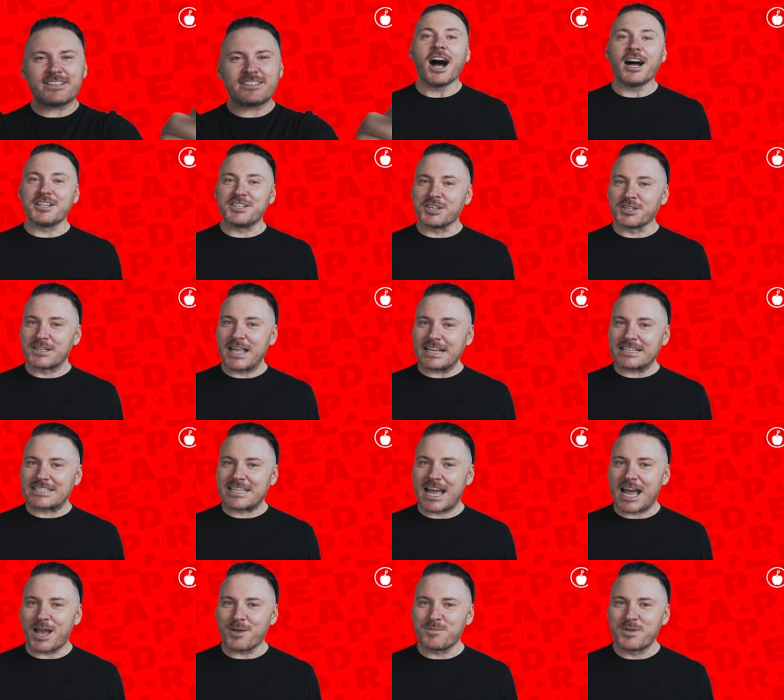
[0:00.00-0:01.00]
Until next
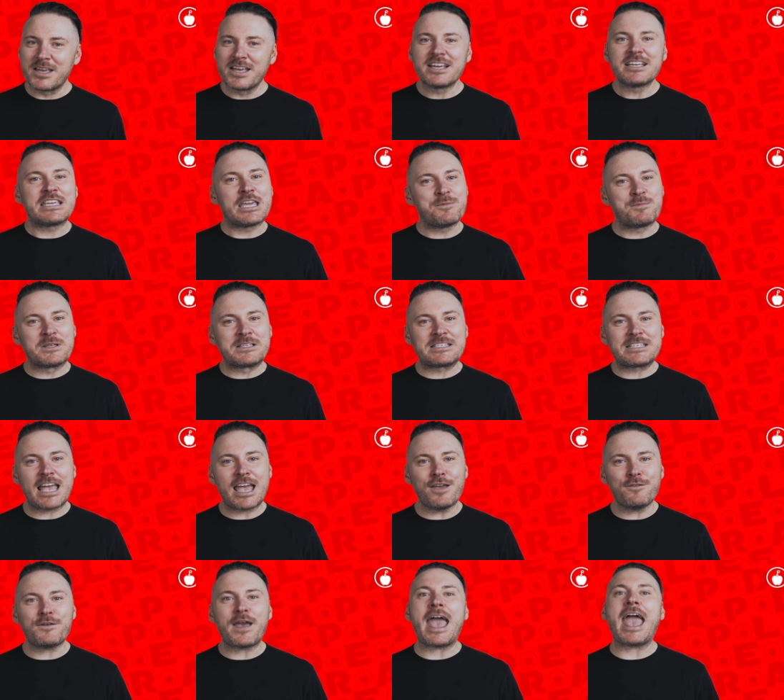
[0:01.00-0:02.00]
time, keep it
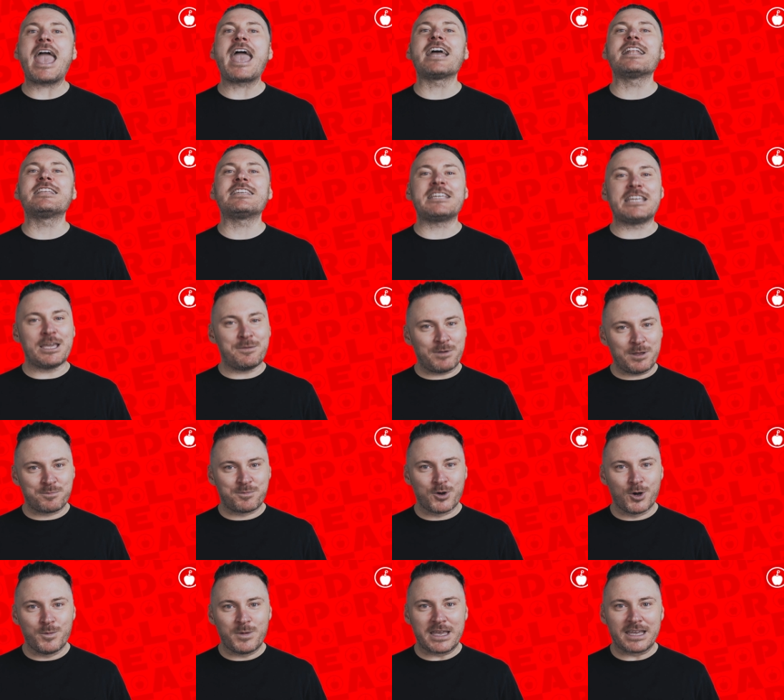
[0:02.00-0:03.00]
safe and keep it
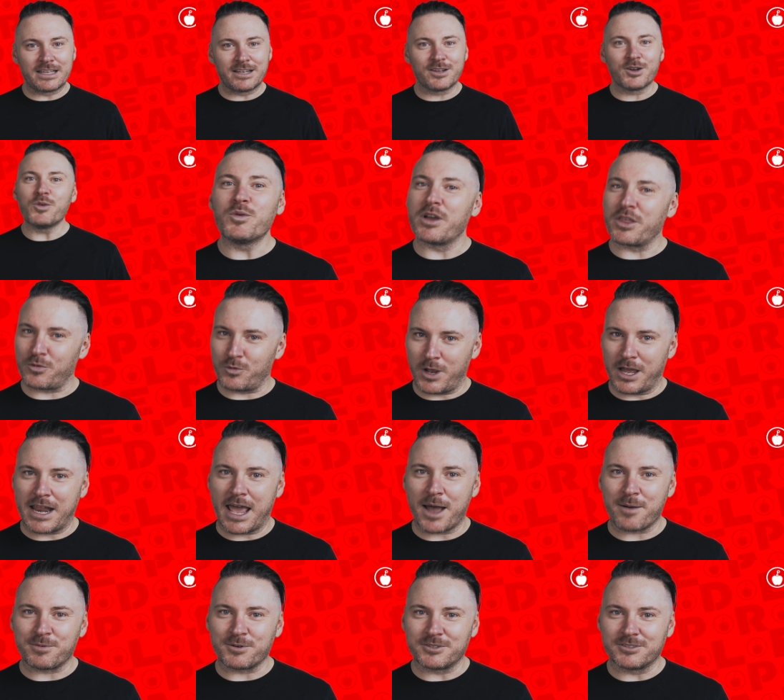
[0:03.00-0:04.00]
booming with Red
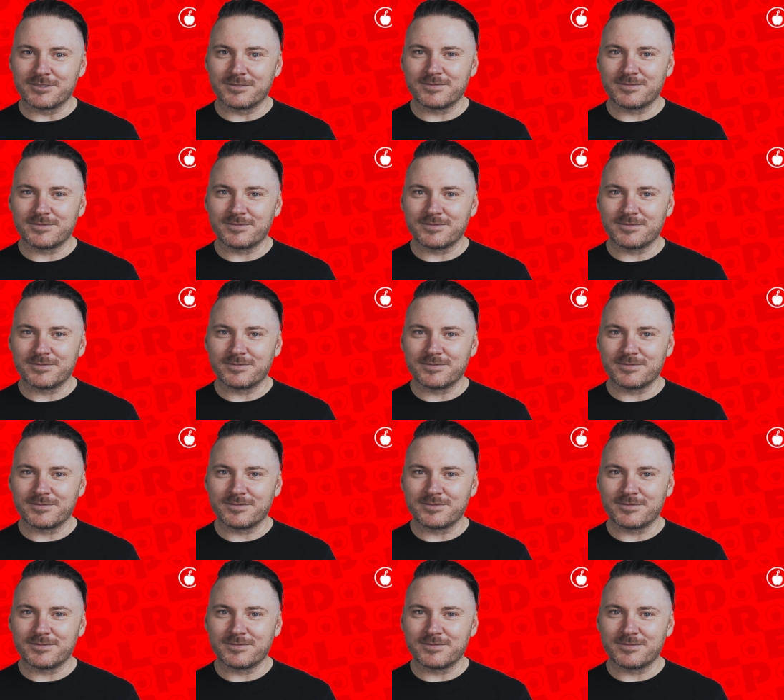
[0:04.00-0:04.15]
Apple.